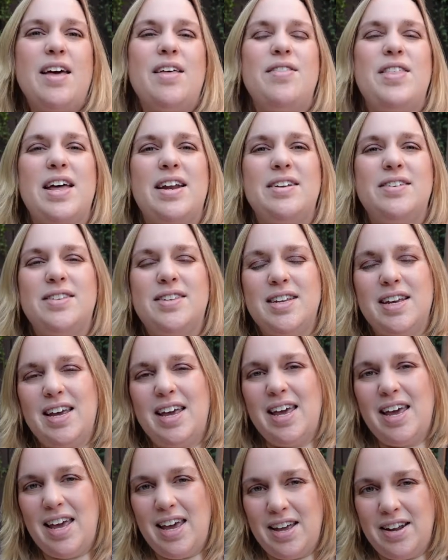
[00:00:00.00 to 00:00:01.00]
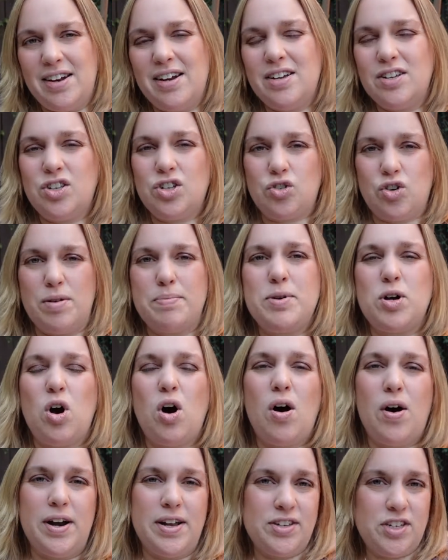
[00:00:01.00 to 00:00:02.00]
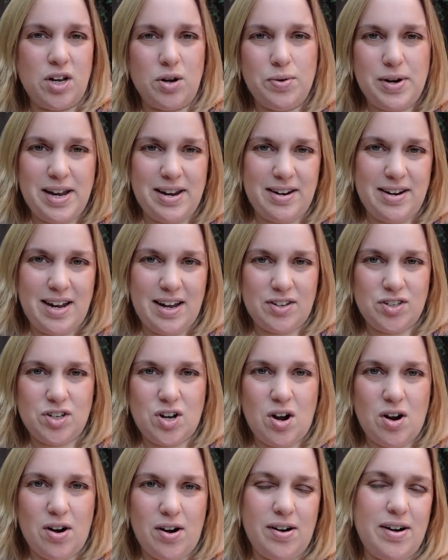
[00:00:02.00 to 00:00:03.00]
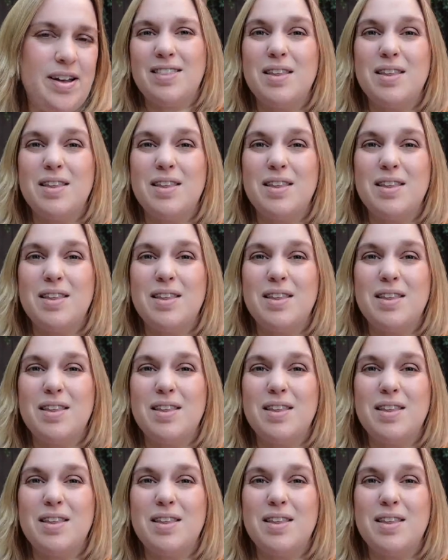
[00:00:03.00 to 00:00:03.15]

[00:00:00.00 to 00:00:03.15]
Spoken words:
that is in a script on its own index card.